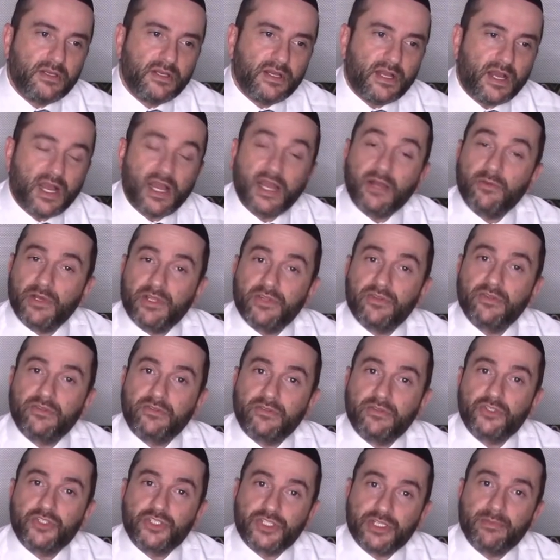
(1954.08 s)
I went
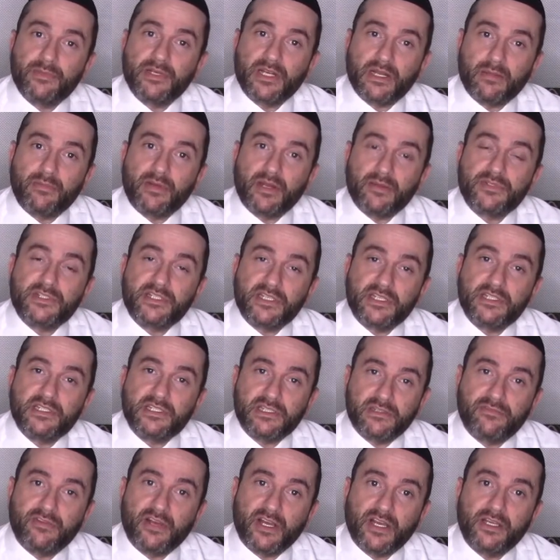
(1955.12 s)
to Chimen Abramsky's
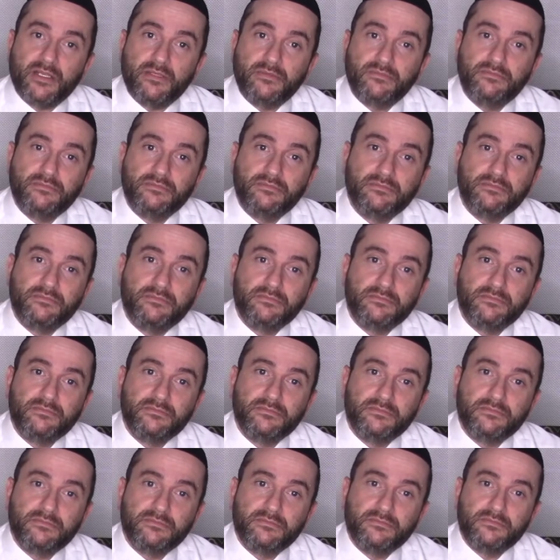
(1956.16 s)
Levaya.
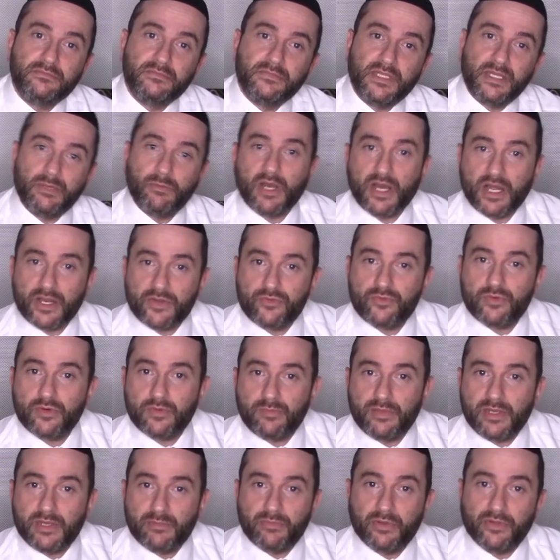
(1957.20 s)
There were
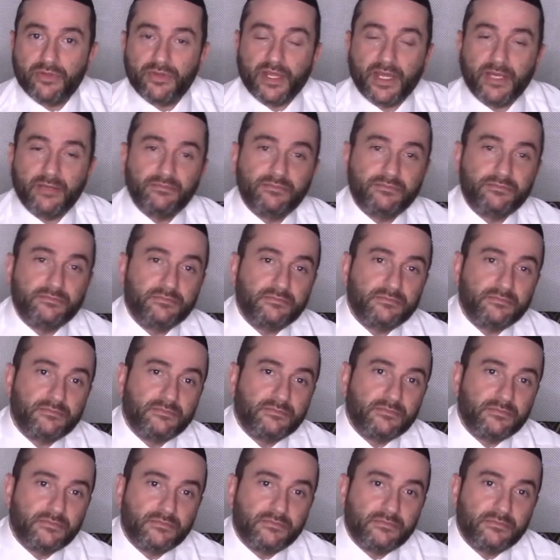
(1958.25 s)
100 people there.
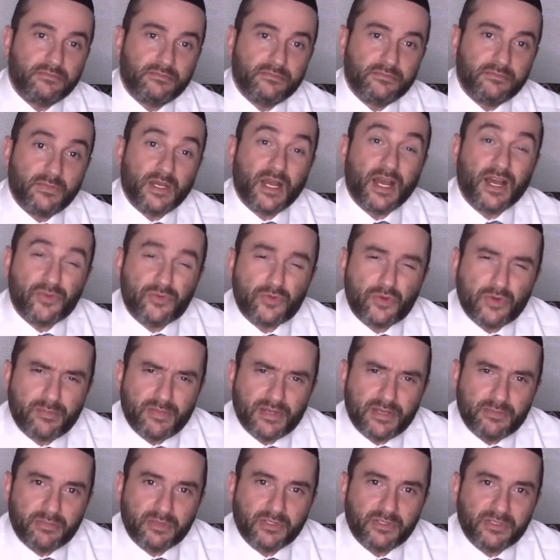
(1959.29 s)
100
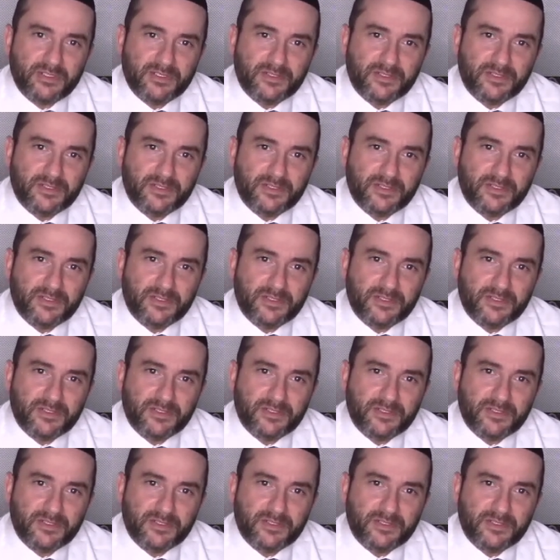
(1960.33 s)
people.